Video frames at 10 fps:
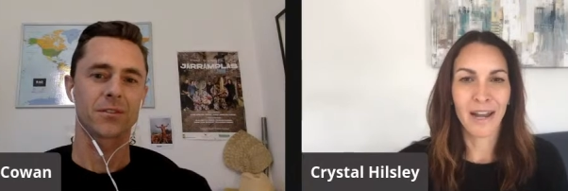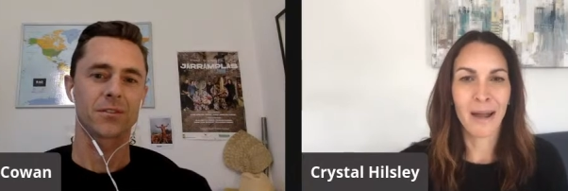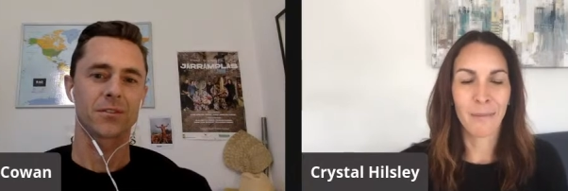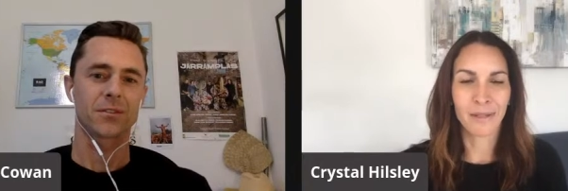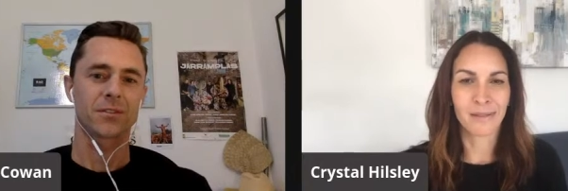Speaker 1: what
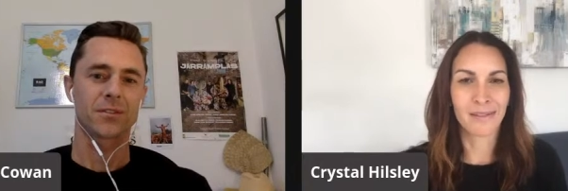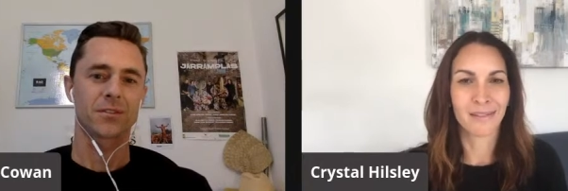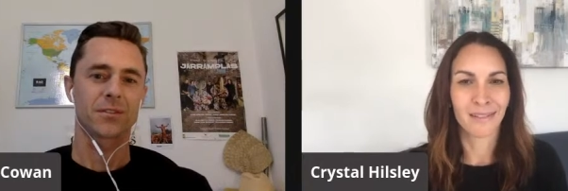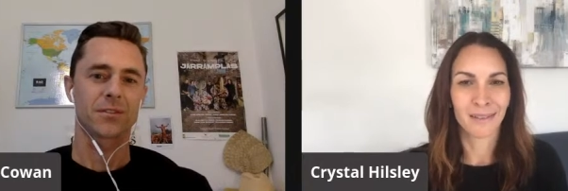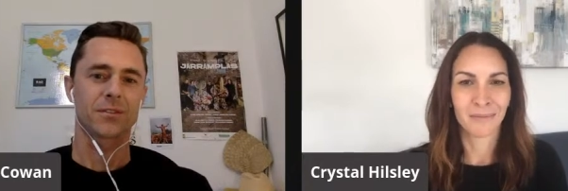happens
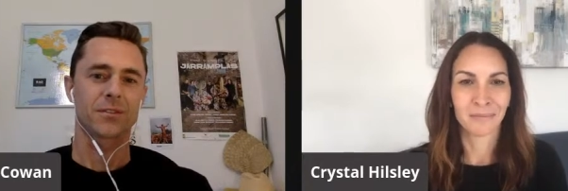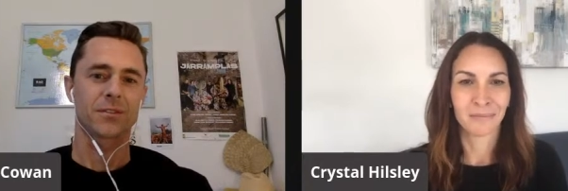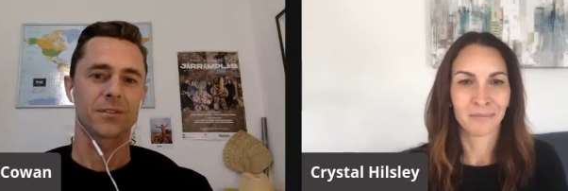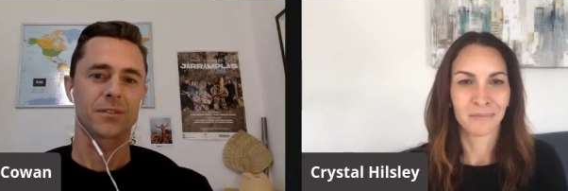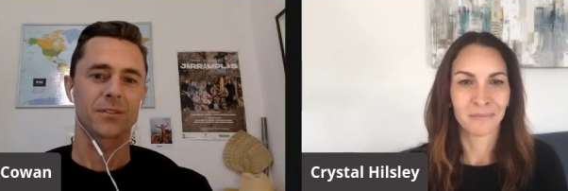
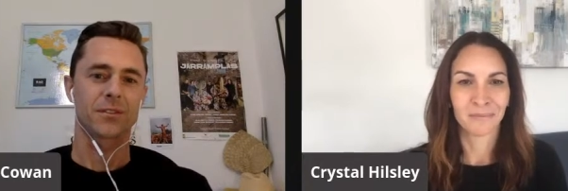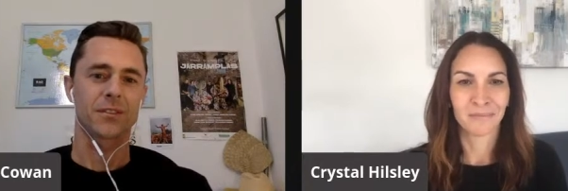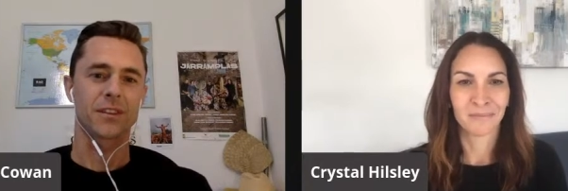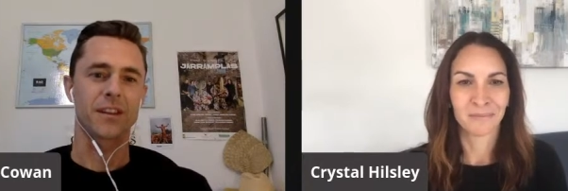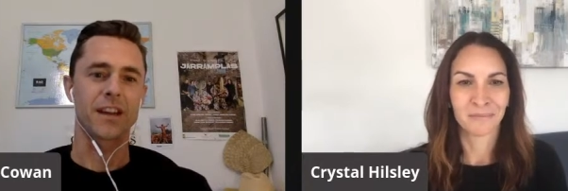
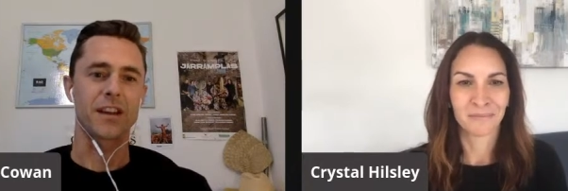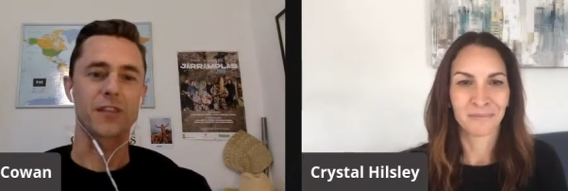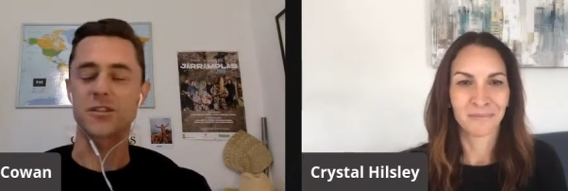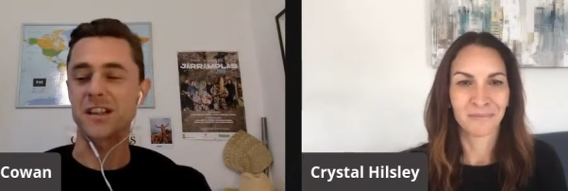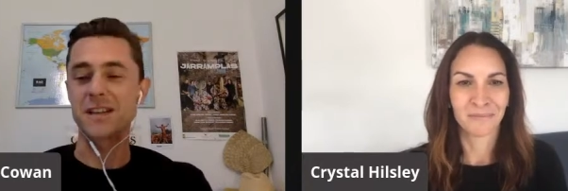
Speaker 2: yeah you
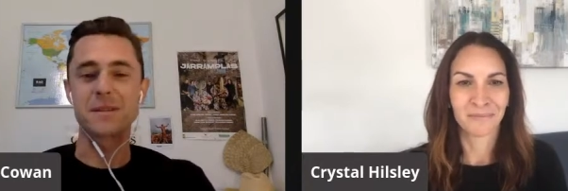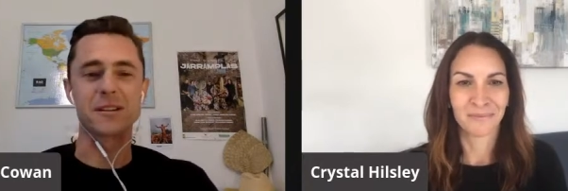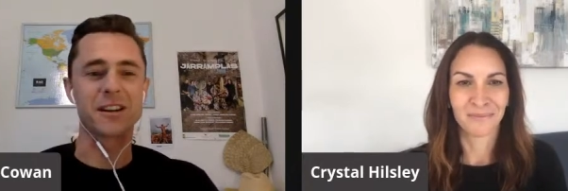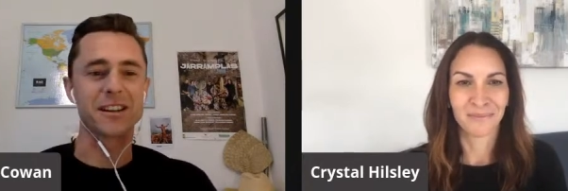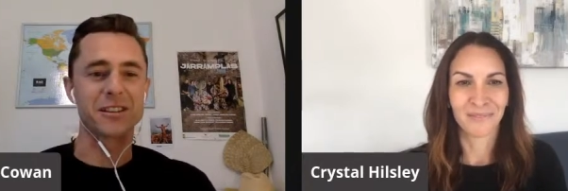feel sleepy
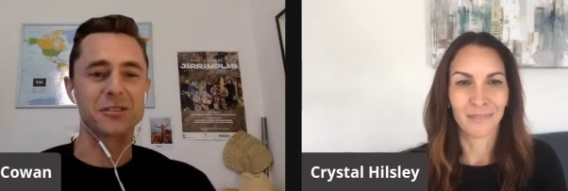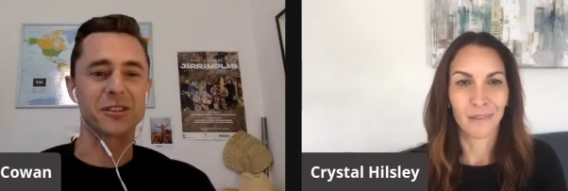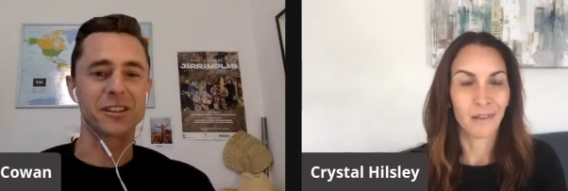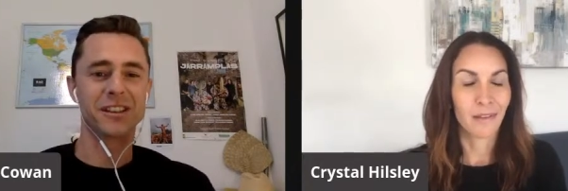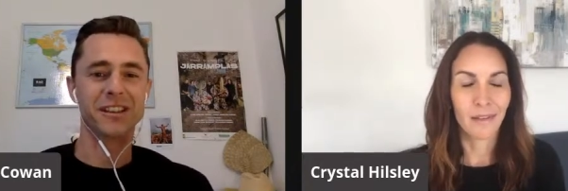right and you
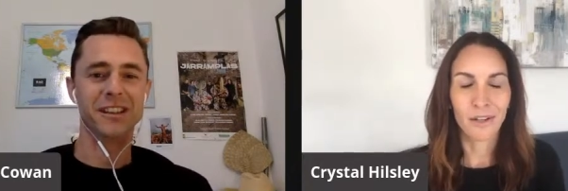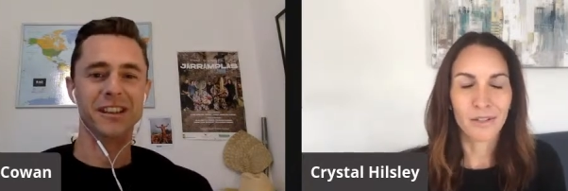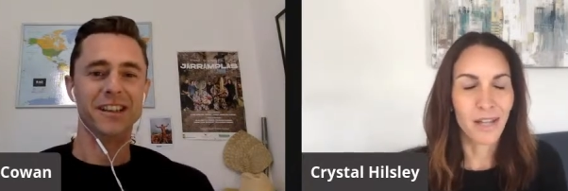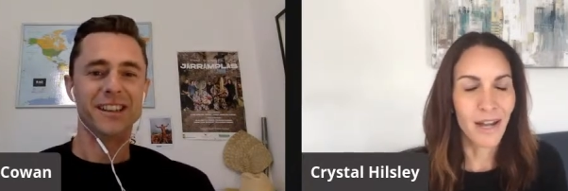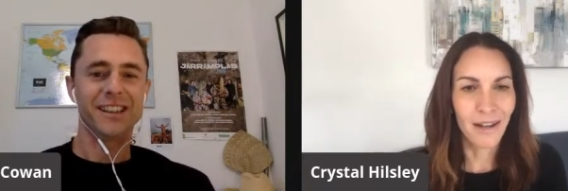want to you're
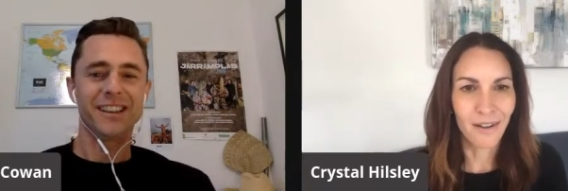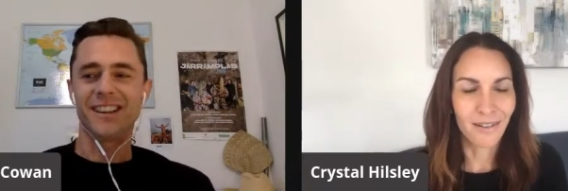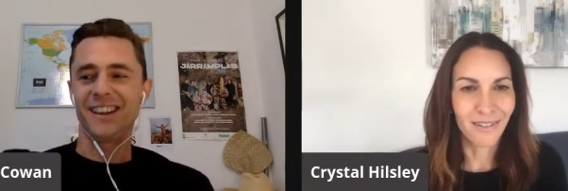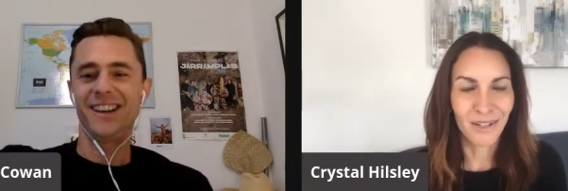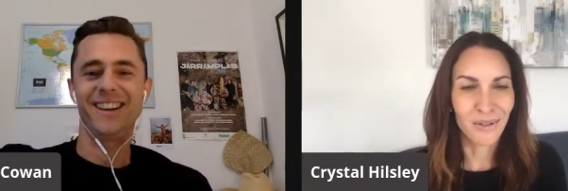
Speaker 1: tired
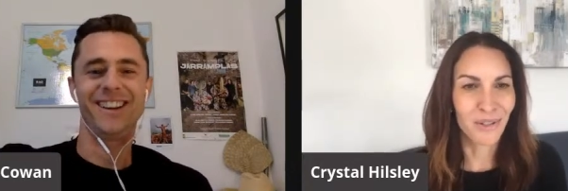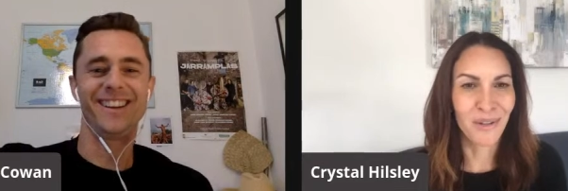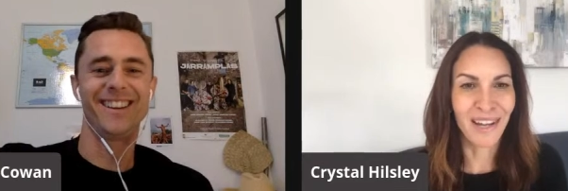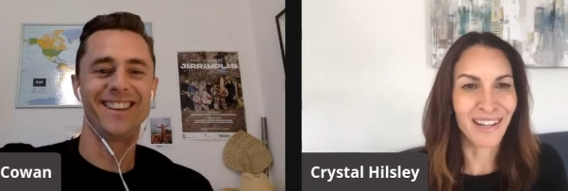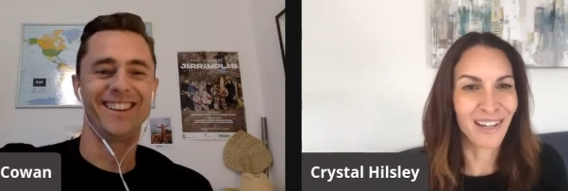you, you
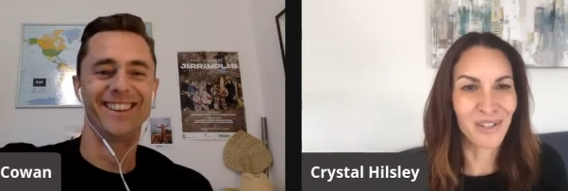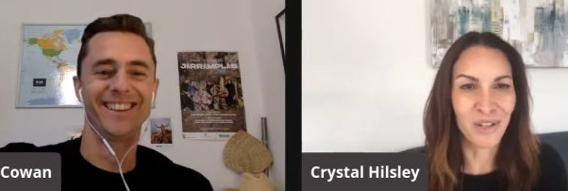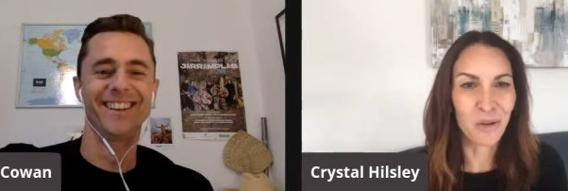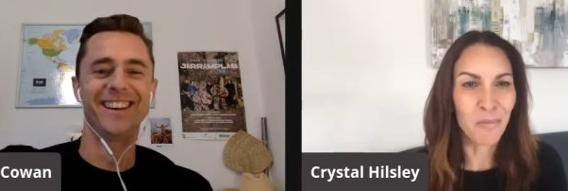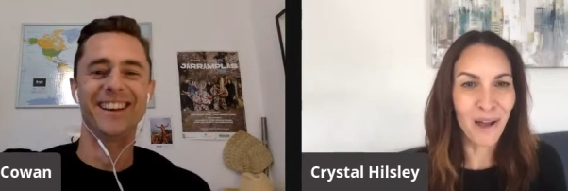can't uh,
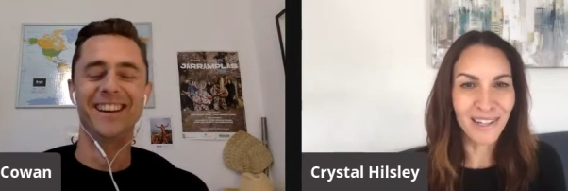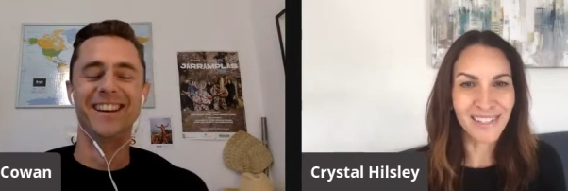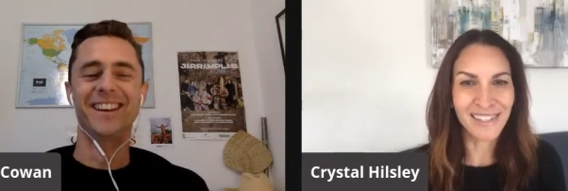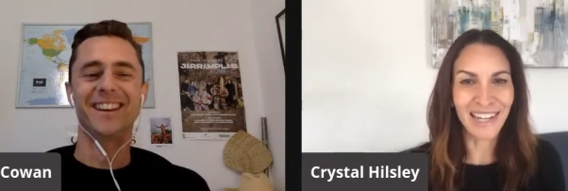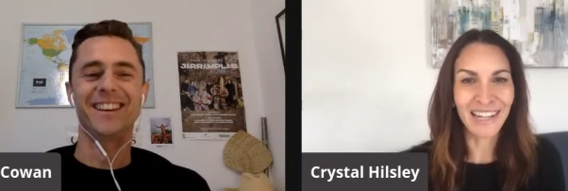your
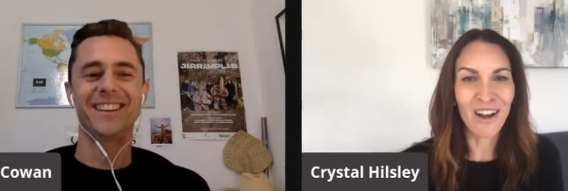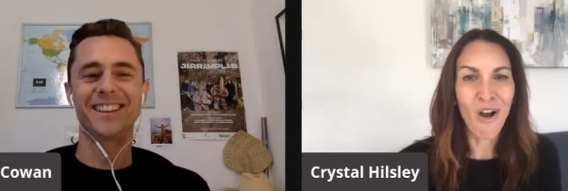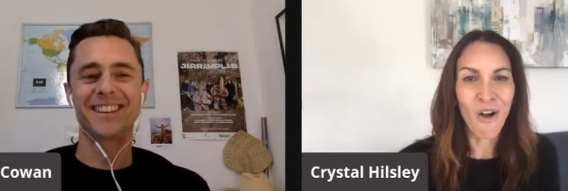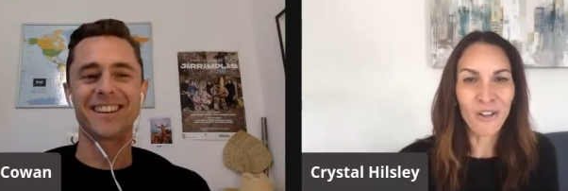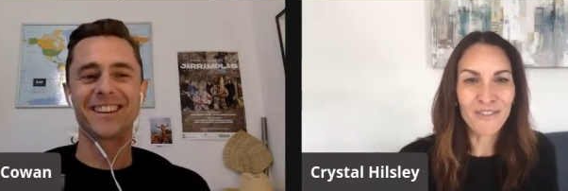body's taking
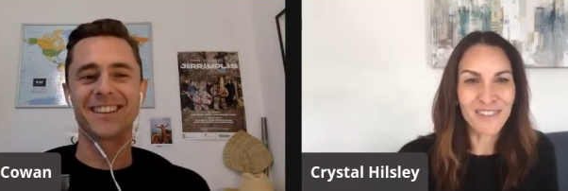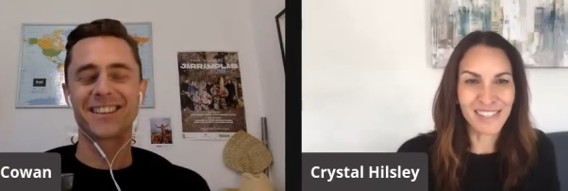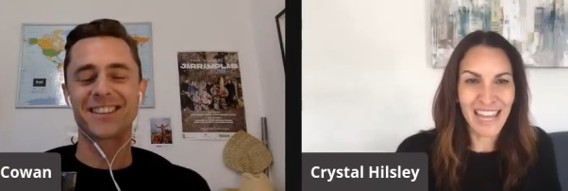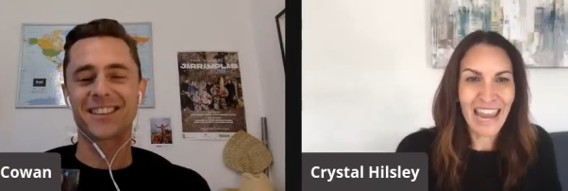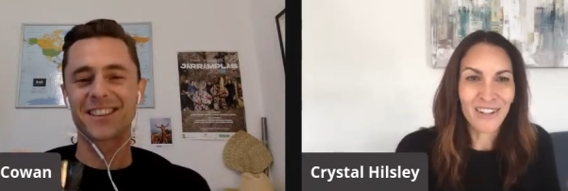all of this
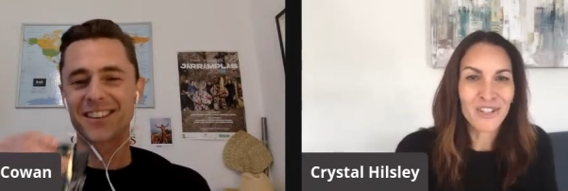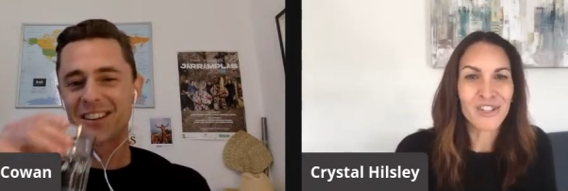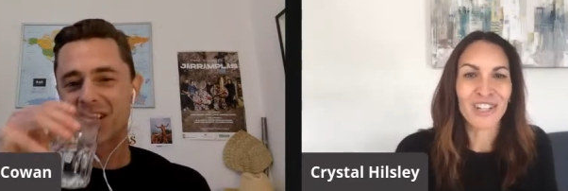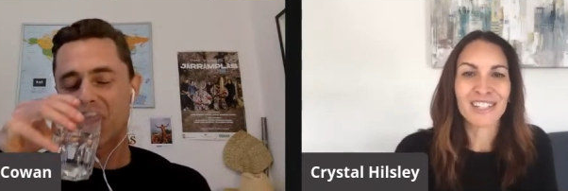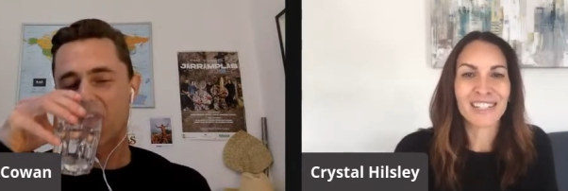
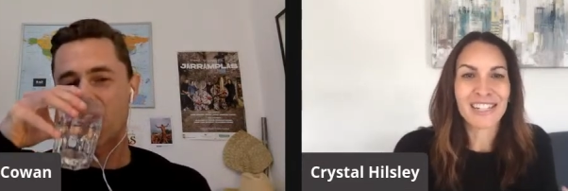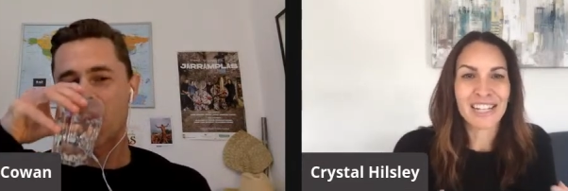energy to